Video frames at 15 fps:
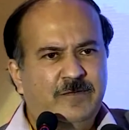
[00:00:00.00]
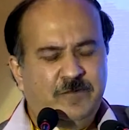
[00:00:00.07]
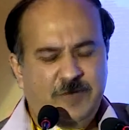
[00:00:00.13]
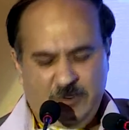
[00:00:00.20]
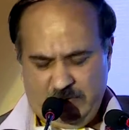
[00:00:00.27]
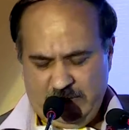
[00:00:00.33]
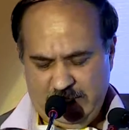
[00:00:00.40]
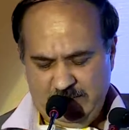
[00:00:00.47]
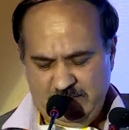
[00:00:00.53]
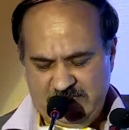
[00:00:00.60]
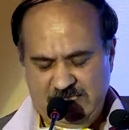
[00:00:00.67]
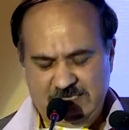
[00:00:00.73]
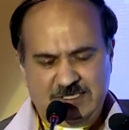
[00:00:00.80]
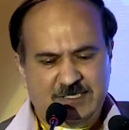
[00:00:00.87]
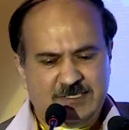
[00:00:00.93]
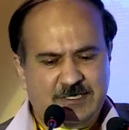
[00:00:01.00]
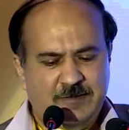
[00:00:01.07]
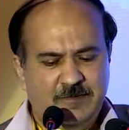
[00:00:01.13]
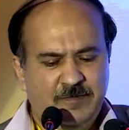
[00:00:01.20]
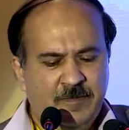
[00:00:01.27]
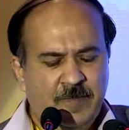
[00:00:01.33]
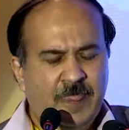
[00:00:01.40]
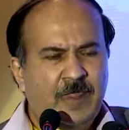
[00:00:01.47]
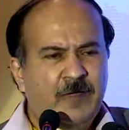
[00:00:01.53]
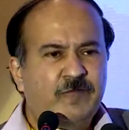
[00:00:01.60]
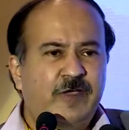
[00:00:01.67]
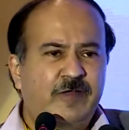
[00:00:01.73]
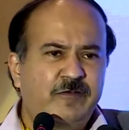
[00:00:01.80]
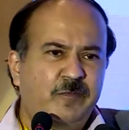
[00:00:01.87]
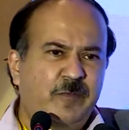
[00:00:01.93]
We have an IMSI system
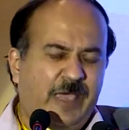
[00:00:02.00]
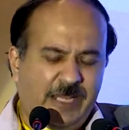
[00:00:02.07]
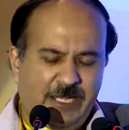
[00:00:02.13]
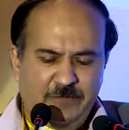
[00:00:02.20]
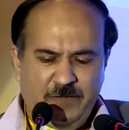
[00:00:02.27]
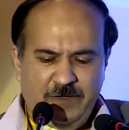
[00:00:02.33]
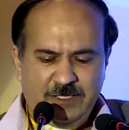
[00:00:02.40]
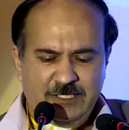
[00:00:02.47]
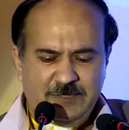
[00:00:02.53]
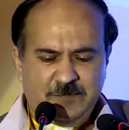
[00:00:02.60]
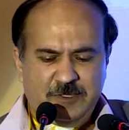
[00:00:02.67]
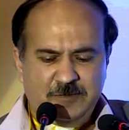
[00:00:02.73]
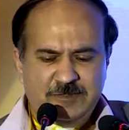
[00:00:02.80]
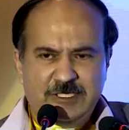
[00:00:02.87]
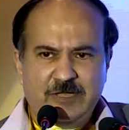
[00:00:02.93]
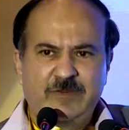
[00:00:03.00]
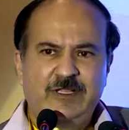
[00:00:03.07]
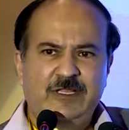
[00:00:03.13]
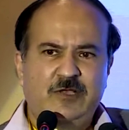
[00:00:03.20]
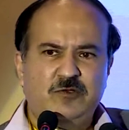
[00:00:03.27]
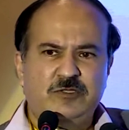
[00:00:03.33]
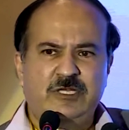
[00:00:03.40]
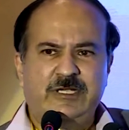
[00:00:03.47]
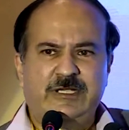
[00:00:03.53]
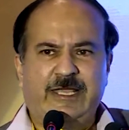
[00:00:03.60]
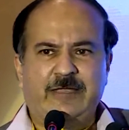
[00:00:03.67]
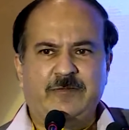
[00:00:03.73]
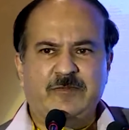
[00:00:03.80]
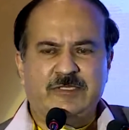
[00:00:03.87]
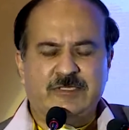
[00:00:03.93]
where we magnify the sperm 7,000
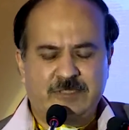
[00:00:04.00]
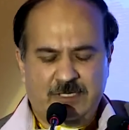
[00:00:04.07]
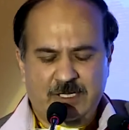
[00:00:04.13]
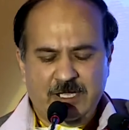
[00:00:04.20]
times.